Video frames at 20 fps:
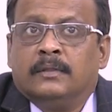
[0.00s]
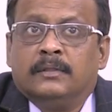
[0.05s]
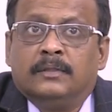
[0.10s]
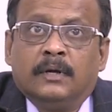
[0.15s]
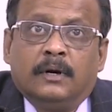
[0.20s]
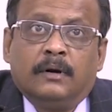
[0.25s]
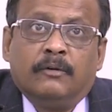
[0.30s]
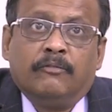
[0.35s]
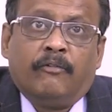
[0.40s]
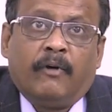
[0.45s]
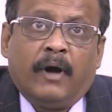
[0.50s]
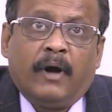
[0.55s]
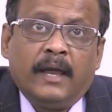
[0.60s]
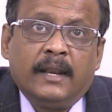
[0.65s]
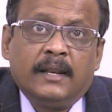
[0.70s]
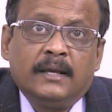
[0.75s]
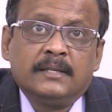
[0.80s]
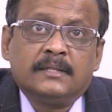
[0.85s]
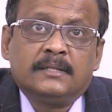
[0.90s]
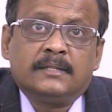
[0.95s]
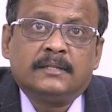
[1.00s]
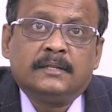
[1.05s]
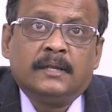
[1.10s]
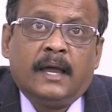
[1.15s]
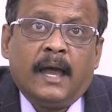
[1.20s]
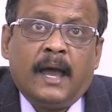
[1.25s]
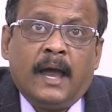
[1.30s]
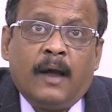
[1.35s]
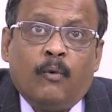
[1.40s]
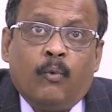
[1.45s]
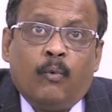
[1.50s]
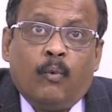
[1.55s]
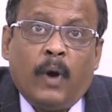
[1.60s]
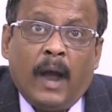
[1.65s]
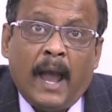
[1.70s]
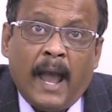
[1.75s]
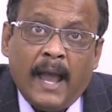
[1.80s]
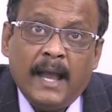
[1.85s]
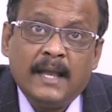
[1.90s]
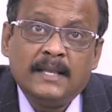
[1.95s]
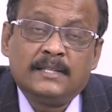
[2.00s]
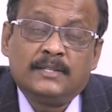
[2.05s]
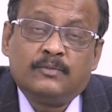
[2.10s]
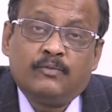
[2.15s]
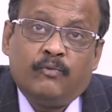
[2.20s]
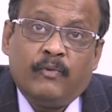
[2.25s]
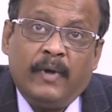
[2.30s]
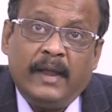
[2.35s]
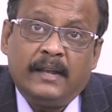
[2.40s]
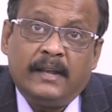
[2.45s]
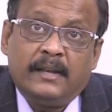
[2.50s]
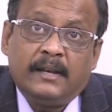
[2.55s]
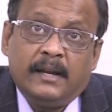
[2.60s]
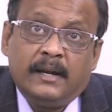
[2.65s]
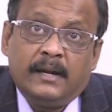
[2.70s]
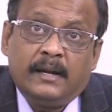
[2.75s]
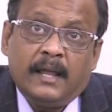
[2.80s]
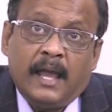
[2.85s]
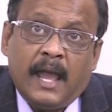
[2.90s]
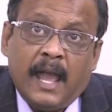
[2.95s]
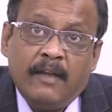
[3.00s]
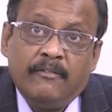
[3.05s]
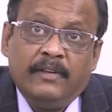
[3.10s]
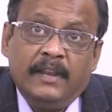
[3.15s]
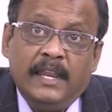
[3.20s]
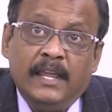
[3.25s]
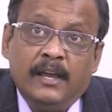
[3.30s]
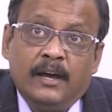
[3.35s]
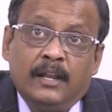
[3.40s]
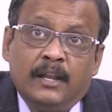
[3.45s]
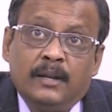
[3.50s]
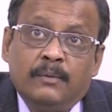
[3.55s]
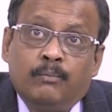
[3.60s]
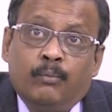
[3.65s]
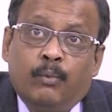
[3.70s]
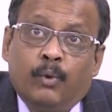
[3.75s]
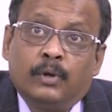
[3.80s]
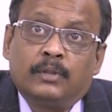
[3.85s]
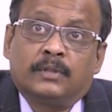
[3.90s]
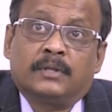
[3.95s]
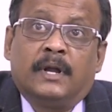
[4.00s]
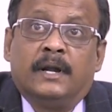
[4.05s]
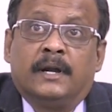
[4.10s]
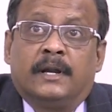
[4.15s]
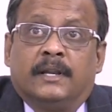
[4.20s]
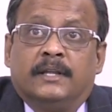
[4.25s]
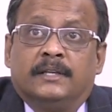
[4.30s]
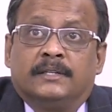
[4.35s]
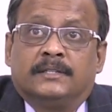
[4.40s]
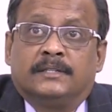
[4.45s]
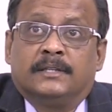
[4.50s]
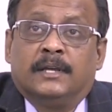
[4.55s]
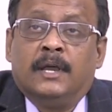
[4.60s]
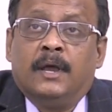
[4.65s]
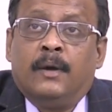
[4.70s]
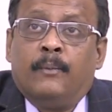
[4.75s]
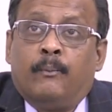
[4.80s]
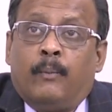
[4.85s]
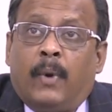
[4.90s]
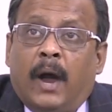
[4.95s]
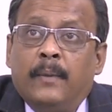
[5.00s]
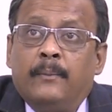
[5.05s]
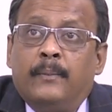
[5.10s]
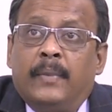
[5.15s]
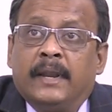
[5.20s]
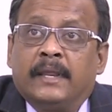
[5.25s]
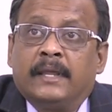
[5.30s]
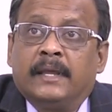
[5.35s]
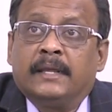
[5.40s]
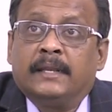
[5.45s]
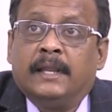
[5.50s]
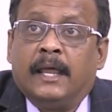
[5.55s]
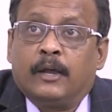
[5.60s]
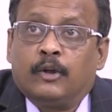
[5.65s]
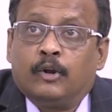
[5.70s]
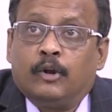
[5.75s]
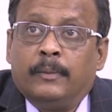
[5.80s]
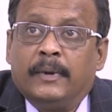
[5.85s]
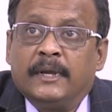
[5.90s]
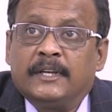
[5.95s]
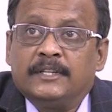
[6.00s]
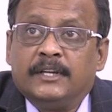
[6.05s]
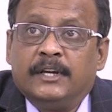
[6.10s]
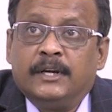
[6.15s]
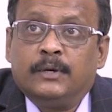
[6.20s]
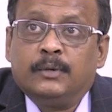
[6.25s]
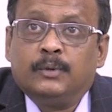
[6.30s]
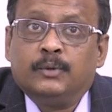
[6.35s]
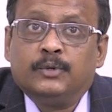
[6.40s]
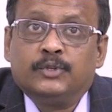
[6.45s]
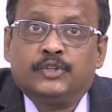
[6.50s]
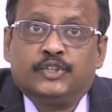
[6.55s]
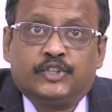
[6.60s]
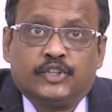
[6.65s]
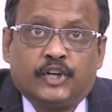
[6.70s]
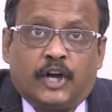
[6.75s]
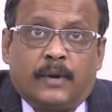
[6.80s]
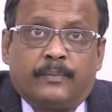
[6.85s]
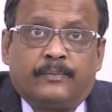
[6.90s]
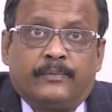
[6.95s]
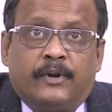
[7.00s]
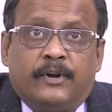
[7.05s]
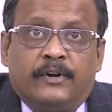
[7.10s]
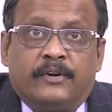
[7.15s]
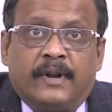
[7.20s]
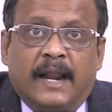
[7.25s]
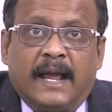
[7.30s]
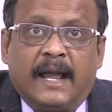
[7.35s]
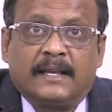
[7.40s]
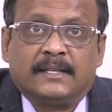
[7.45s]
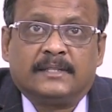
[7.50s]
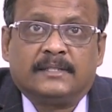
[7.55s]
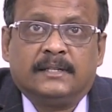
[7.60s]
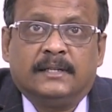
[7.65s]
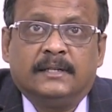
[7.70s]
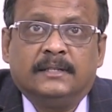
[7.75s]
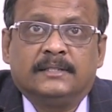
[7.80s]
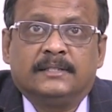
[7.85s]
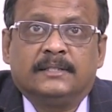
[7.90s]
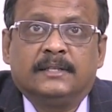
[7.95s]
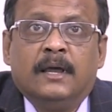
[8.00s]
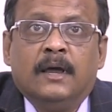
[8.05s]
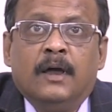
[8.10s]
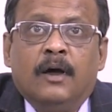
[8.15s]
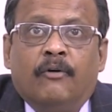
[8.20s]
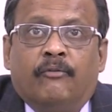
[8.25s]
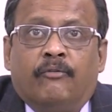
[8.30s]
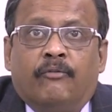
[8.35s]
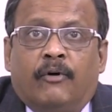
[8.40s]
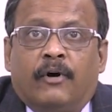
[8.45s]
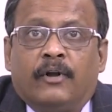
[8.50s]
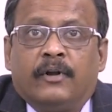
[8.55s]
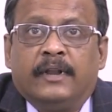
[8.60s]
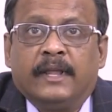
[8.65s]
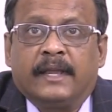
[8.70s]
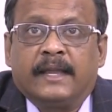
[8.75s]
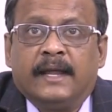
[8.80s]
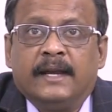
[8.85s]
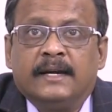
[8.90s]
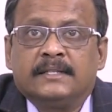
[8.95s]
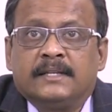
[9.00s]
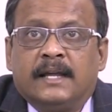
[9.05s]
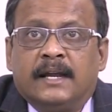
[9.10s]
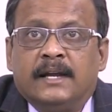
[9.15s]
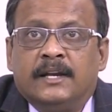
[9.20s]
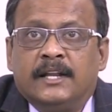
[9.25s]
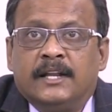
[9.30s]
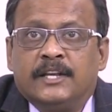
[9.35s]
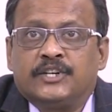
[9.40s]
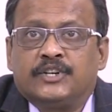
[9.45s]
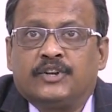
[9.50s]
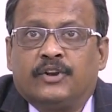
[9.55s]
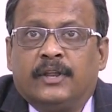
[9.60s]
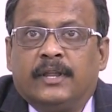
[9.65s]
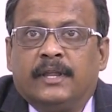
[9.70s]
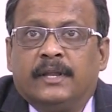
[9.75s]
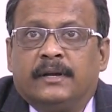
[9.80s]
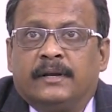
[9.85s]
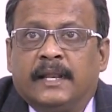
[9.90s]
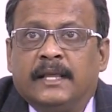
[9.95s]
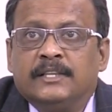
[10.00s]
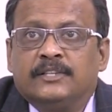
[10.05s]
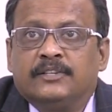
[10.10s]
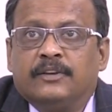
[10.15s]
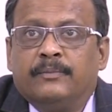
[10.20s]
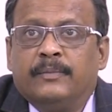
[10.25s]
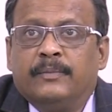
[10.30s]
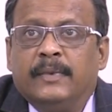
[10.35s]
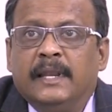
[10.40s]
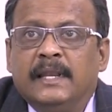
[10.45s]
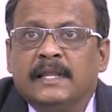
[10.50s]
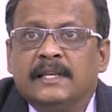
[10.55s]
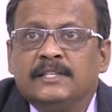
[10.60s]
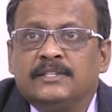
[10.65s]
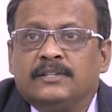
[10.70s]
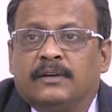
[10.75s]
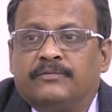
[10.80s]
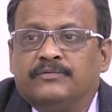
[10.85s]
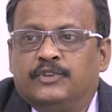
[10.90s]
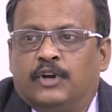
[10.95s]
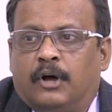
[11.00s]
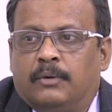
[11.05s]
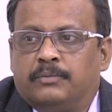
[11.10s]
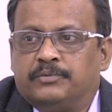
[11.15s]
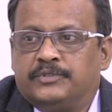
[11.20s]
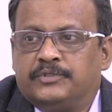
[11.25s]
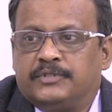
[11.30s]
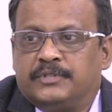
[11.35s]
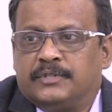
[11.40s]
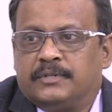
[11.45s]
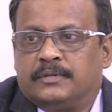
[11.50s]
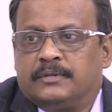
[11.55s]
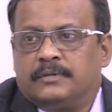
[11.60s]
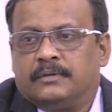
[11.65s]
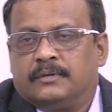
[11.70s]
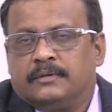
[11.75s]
The virus has weighed heavily on both countries by bringing the economics into sharp contractions for decades and destroying tens of millions of jobs.